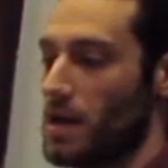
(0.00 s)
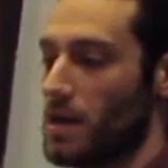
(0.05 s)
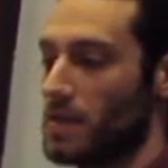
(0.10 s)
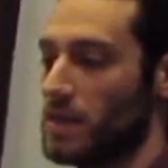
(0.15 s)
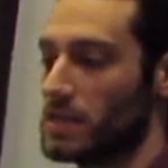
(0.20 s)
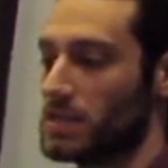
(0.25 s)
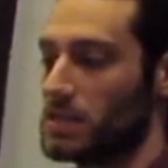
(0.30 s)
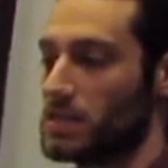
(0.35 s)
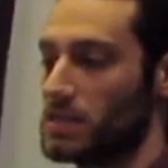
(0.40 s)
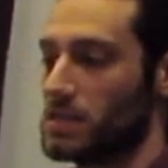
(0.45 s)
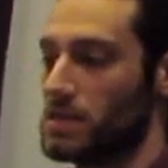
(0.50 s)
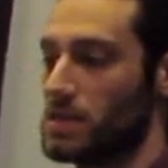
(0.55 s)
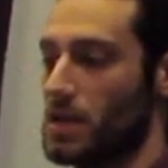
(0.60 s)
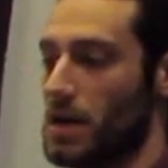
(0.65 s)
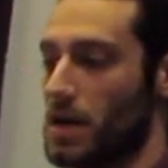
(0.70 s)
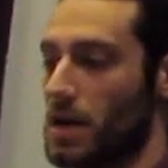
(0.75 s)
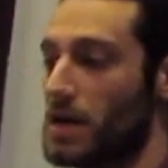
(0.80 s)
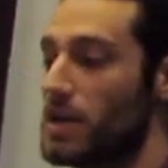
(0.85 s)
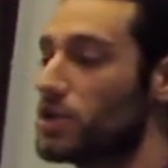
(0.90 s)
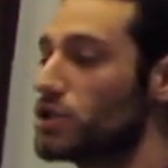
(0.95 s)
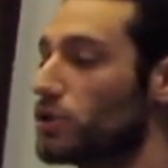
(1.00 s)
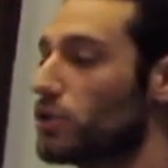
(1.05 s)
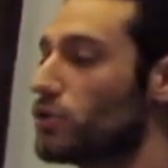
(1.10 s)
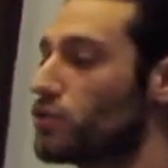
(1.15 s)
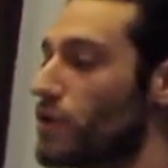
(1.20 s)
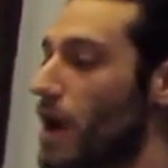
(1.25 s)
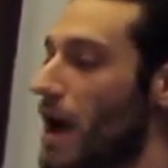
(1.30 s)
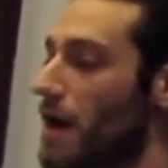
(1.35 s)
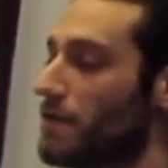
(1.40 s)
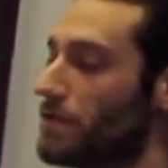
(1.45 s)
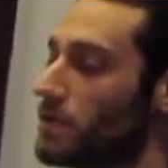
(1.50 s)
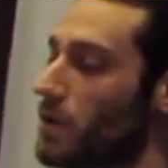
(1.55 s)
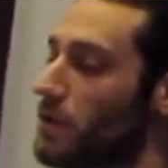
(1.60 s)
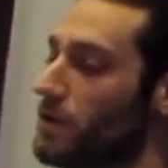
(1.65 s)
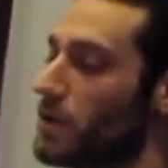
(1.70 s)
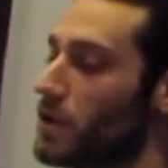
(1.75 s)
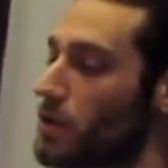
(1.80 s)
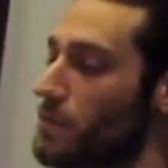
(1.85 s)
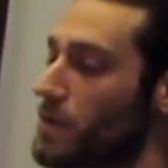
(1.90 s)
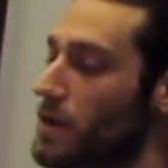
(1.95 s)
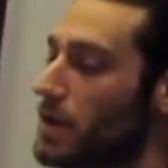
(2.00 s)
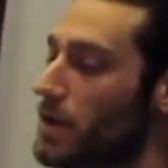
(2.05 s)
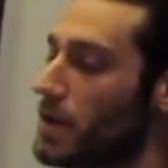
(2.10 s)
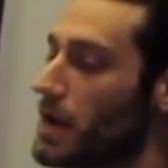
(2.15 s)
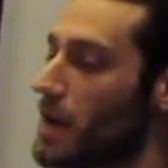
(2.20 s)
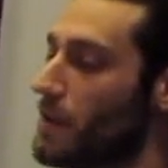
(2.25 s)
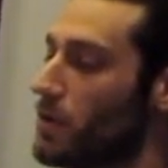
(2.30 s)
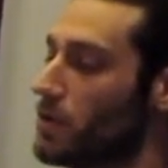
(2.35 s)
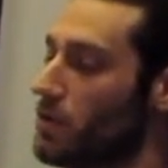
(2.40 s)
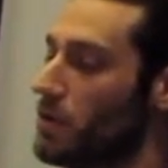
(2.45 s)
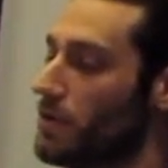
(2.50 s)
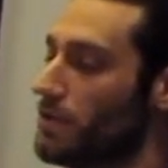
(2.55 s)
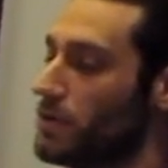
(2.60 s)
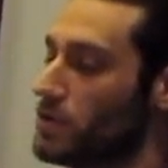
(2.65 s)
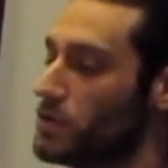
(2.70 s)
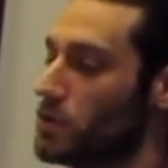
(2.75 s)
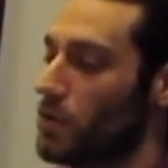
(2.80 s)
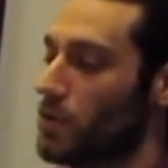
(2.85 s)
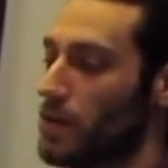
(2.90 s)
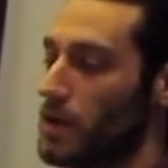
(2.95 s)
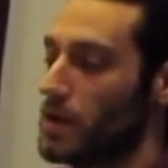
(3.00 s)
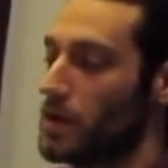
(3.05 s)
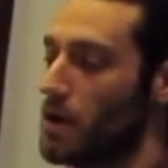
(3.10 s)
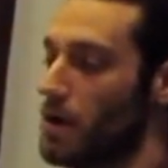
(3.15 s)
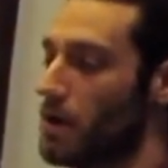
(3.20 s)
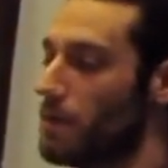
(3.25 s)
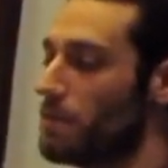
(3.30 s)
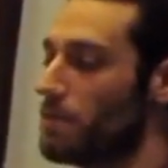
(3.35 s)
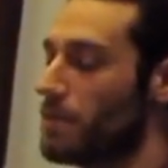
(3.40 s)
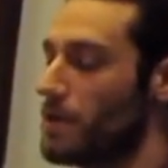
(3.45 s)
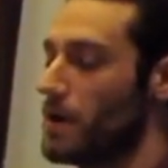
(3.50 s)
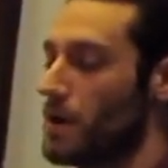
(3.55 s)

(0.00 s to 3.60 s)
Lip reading: this is an initial draft of a community chemical inventory of